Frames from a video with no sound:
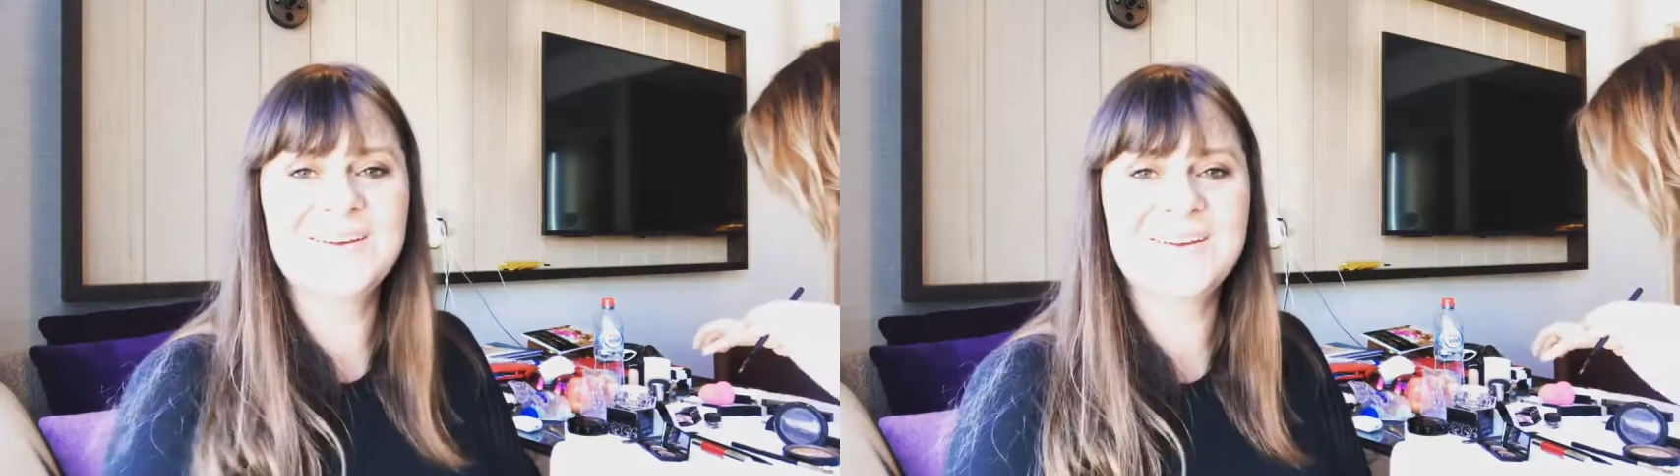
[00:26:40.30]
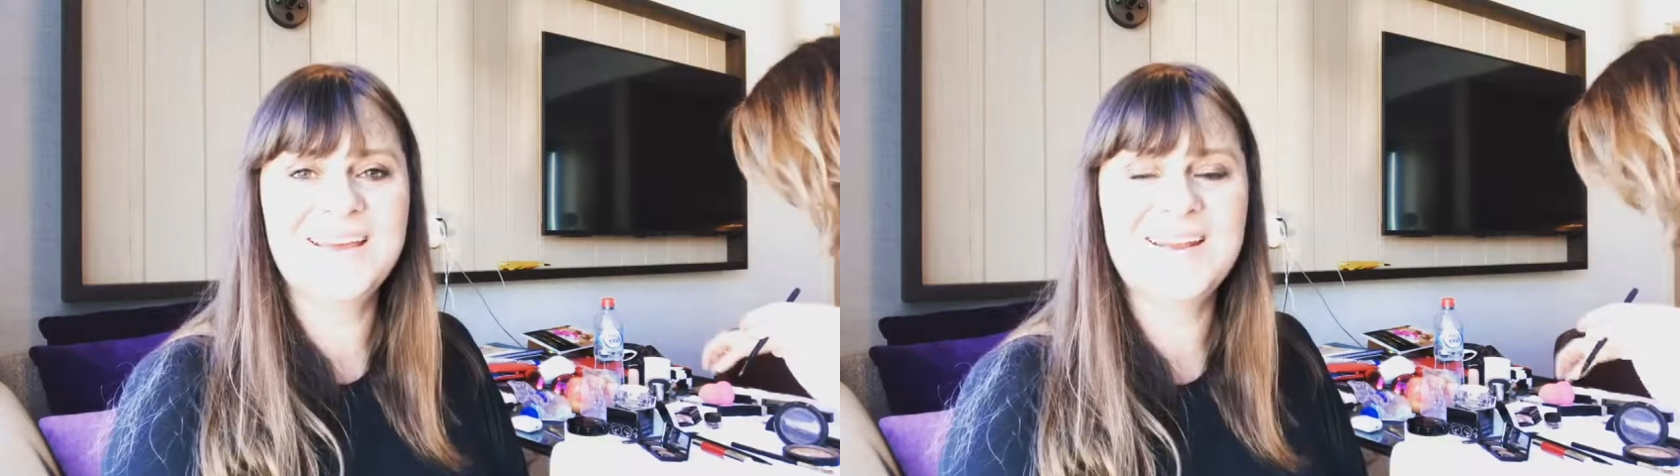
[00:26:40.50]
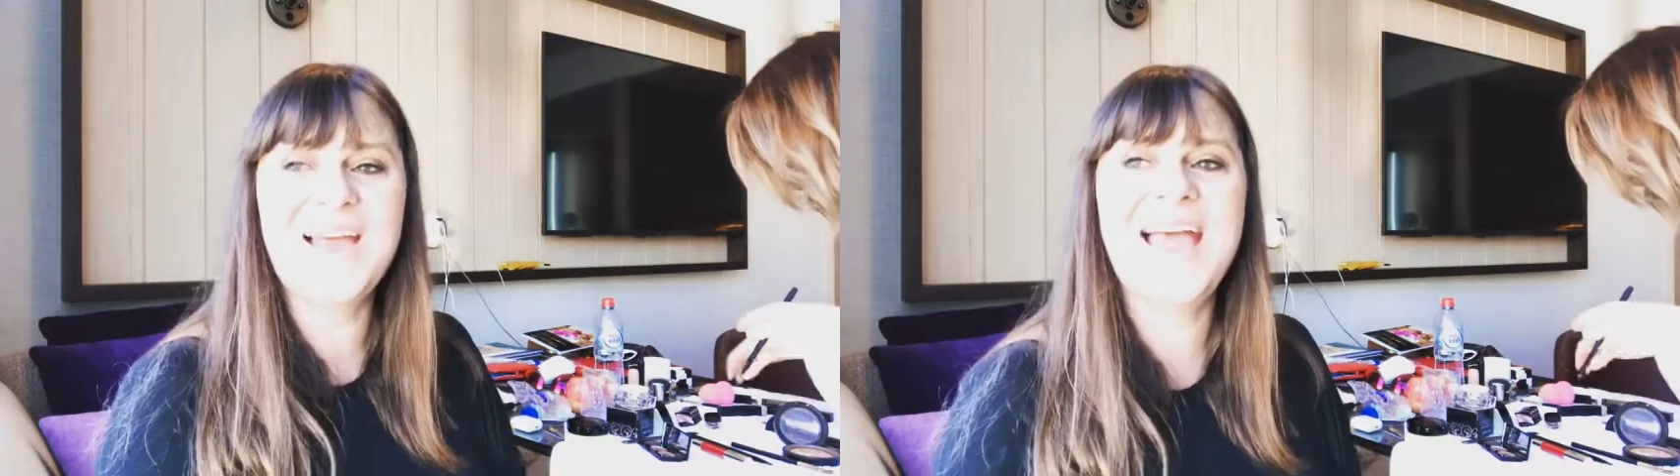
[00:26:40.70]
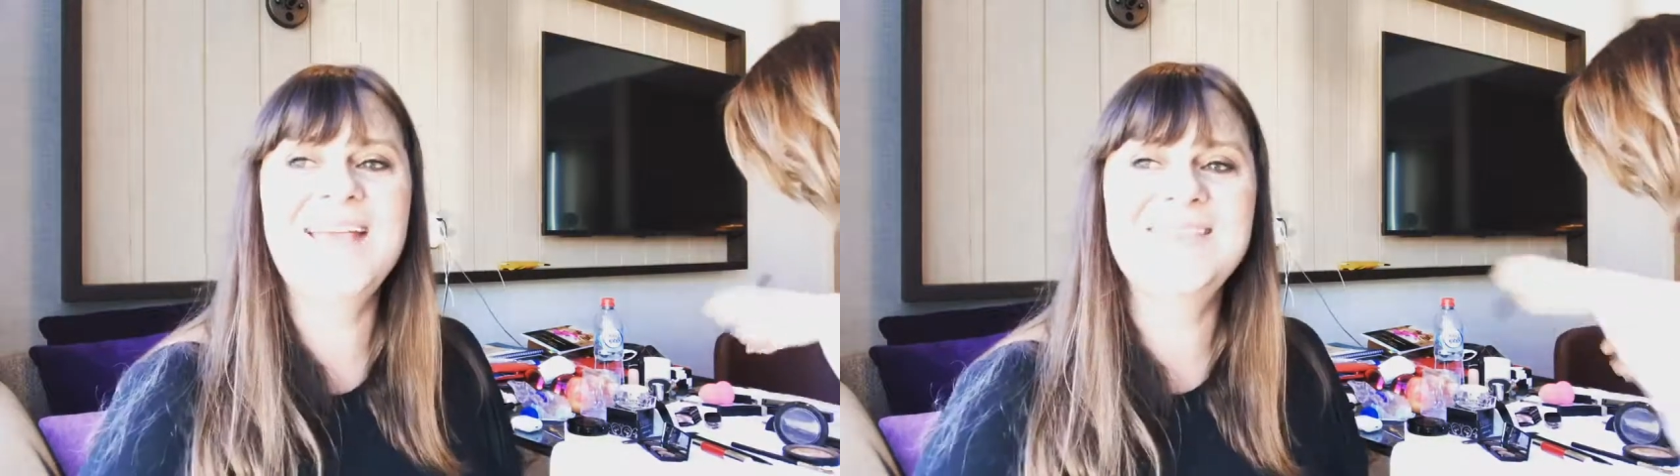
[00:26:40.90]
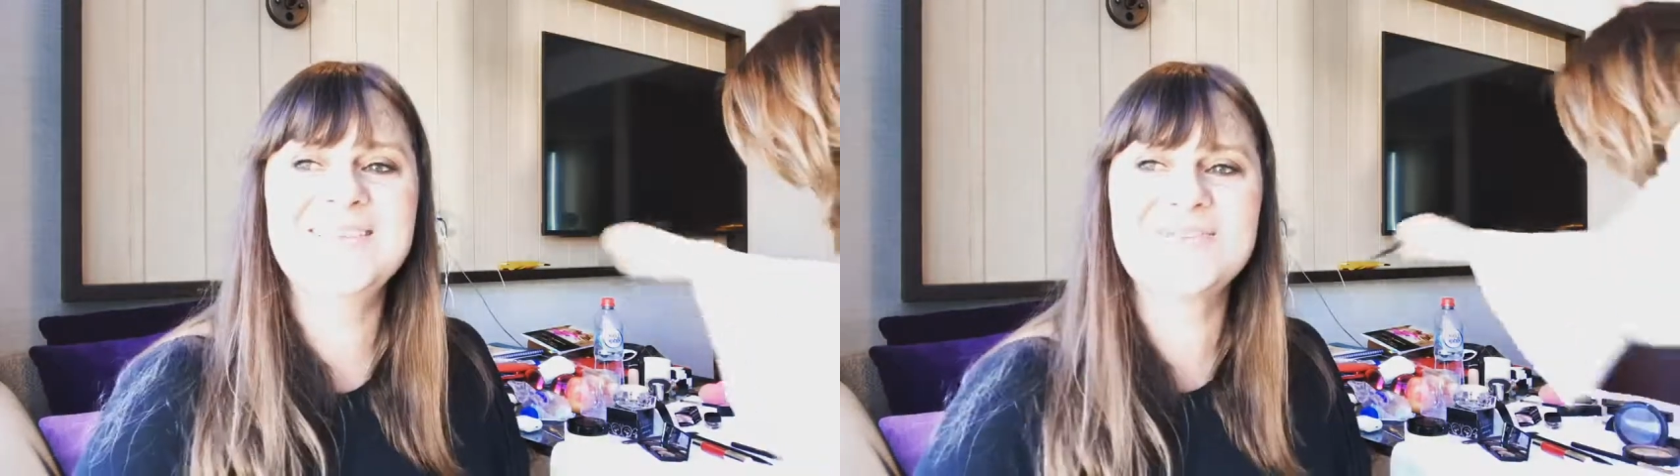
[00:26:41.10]
know, and I
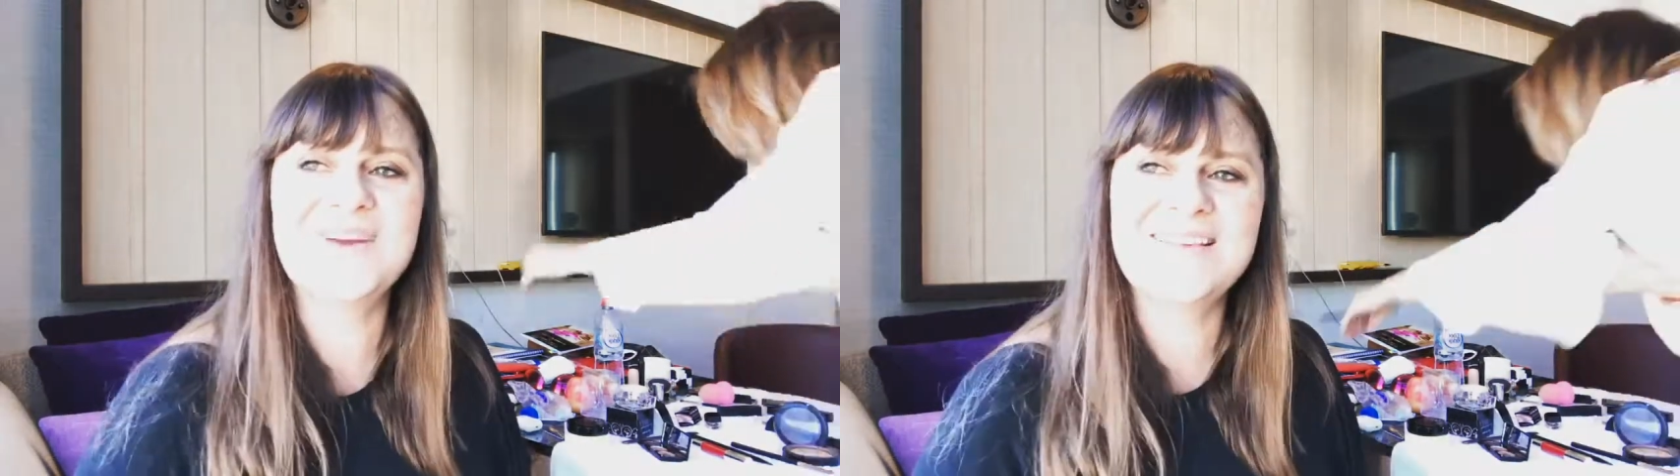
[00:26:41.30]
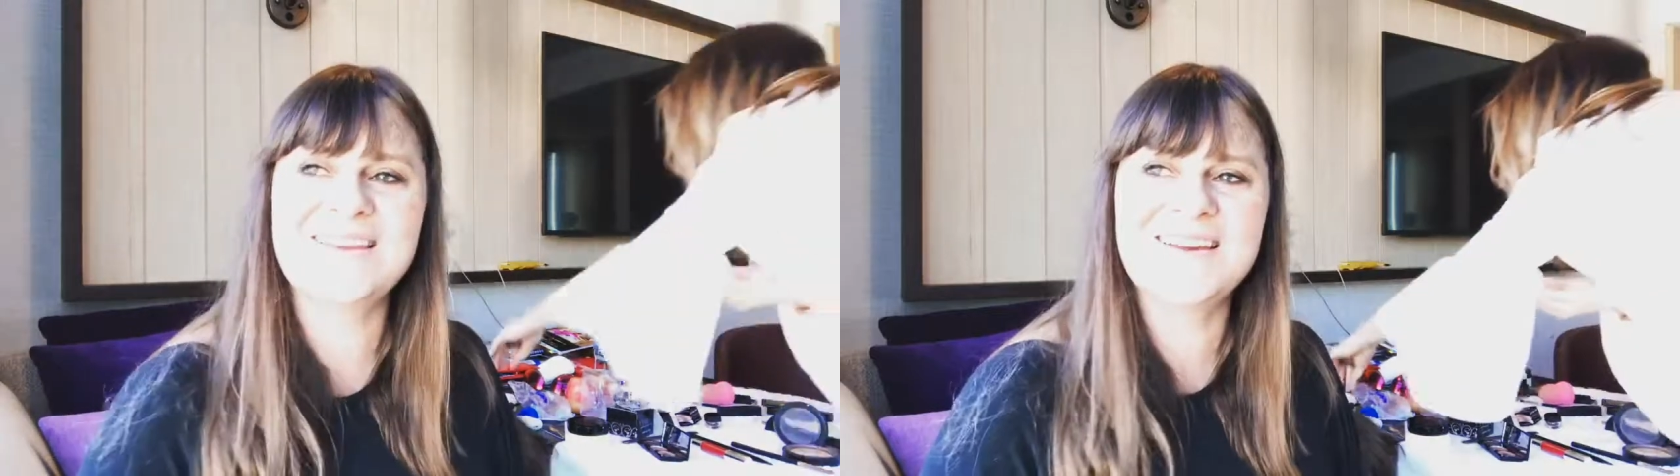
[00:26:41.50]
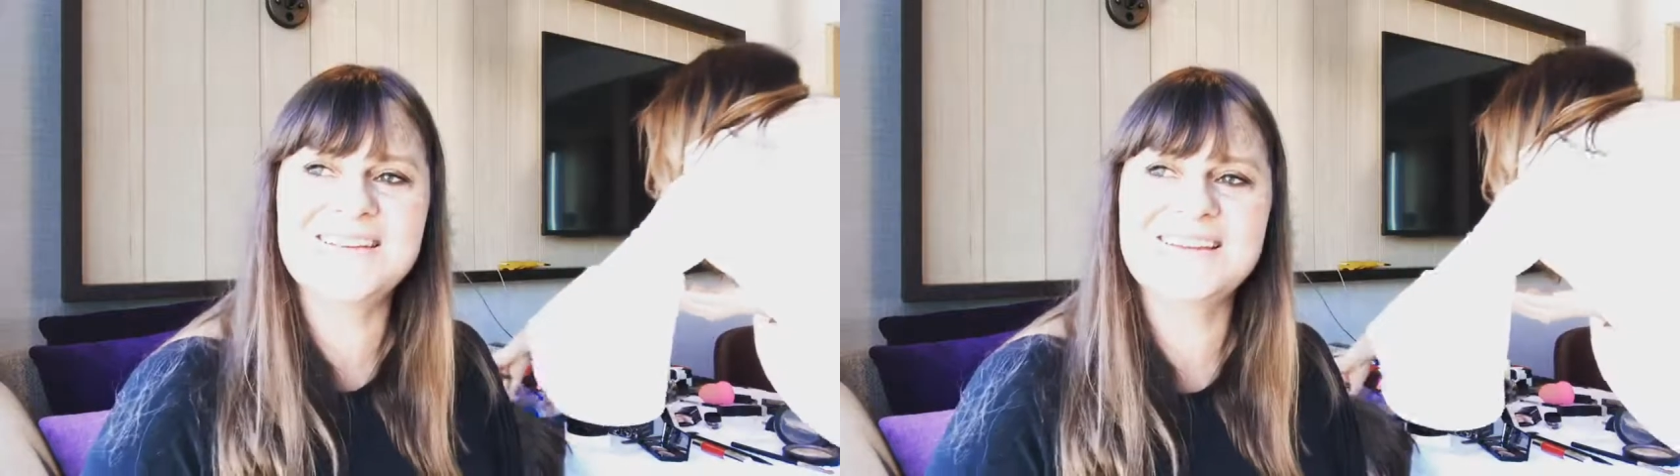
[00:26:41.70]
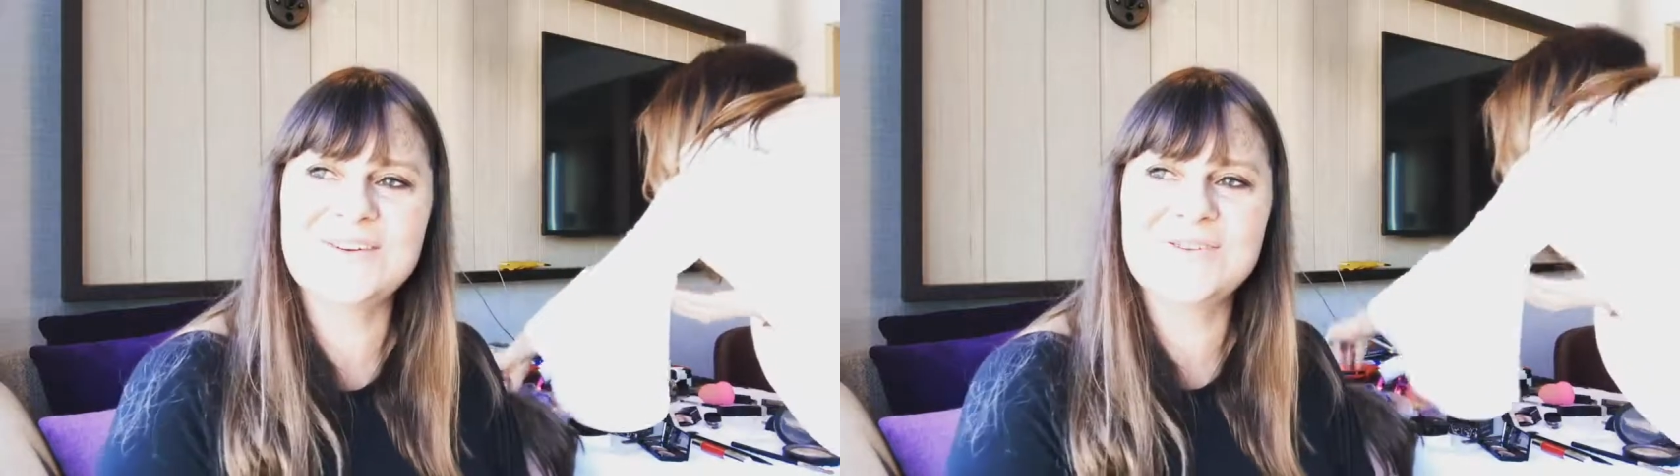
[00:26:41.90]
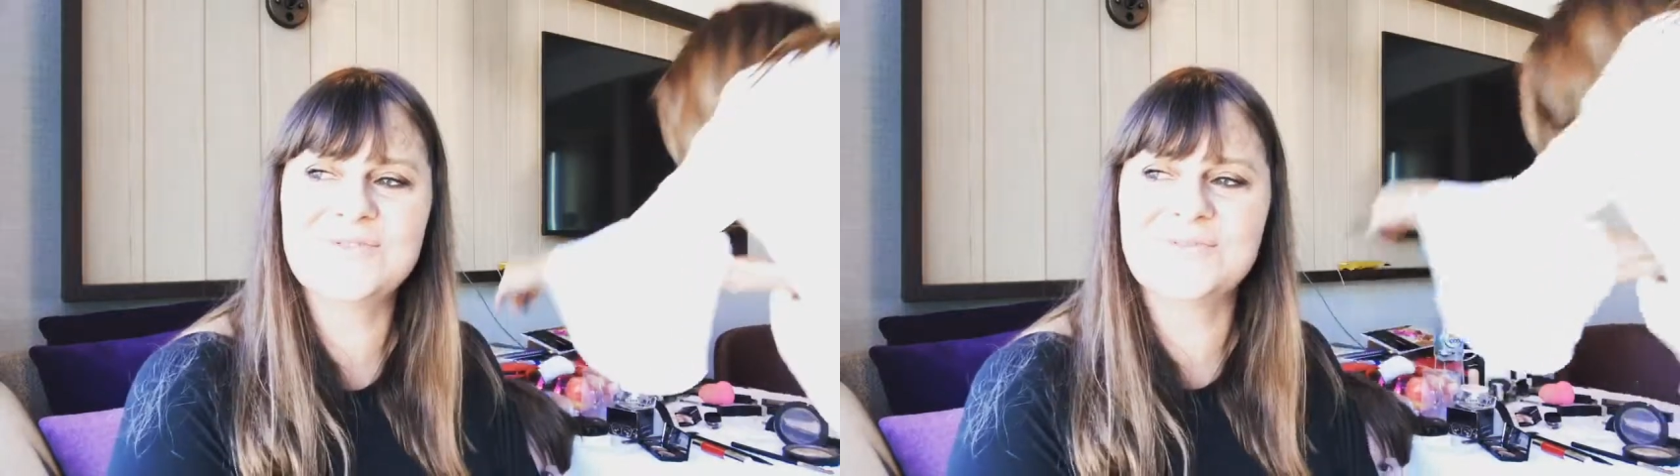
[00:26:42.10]
had this crazy
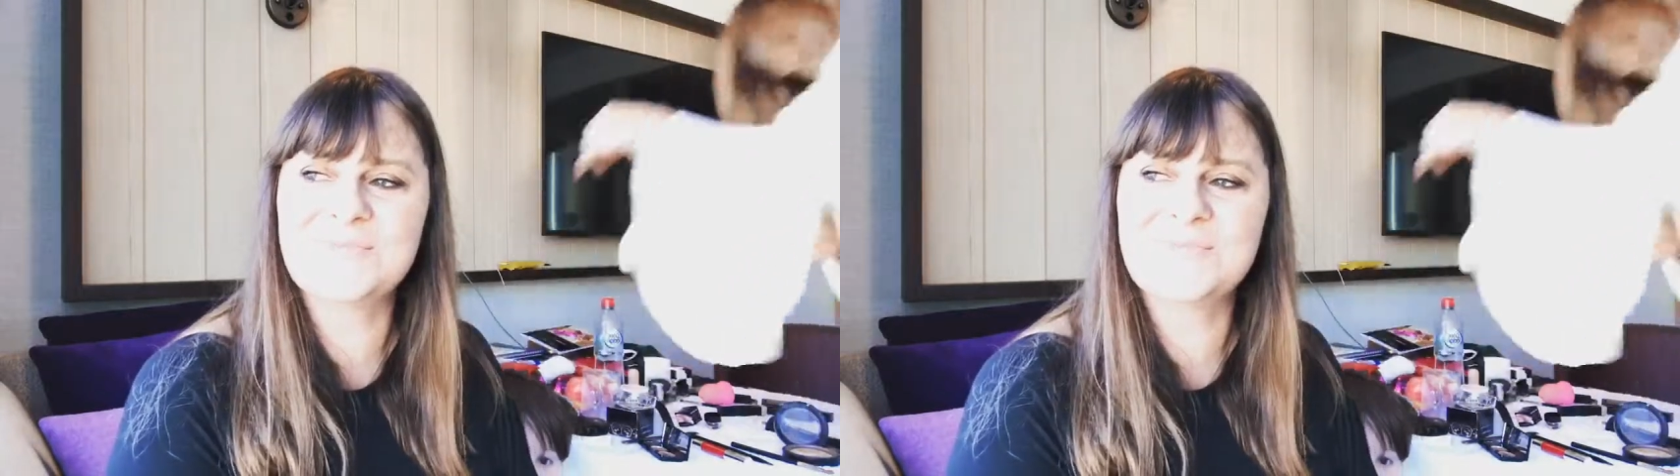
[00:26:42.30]
idea of